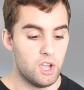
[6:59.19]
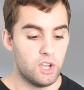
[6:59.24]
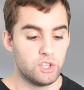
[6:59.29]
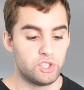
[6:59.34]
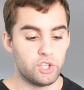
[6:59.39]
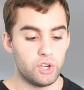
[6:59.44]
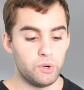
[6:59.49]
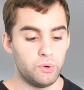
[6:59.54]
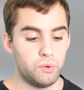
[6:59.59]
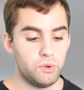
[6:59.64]

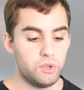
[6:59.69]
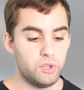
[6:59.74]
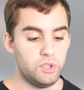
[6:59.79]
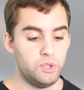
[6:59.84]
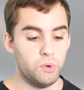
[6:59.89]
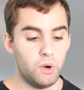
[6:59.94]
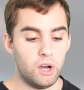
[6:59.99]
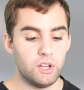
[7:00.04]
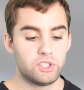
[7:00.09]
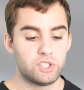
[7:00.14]
So
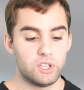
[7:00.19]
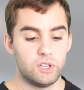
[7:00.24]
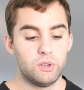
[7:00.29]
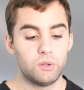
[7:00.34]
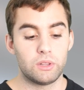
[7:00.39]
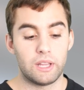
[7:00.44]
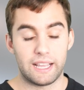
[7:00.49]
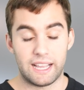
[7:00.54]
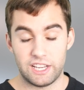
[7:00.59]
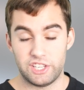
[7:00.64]
you also,
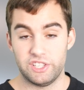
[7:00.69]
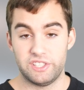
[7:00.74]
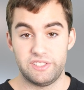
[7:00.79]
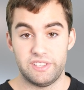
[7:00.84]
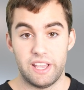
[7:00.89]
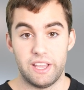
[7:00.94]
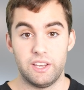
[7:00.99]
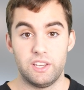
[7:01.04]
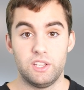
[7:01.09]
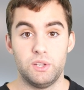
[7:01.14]
like I just
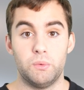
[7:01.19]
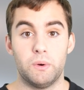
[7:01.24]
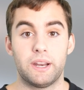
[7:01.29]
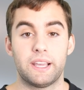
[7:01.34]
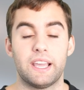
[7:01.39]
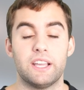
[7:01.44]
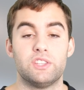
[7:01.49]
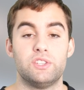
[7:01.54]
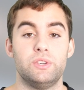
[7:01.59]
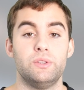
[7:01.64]
said, you wanna
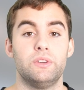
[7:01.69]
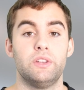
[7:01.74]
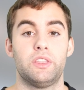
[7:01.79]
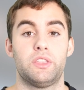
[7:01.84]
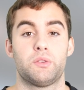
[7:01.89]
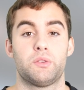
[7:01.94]
get 2,000 to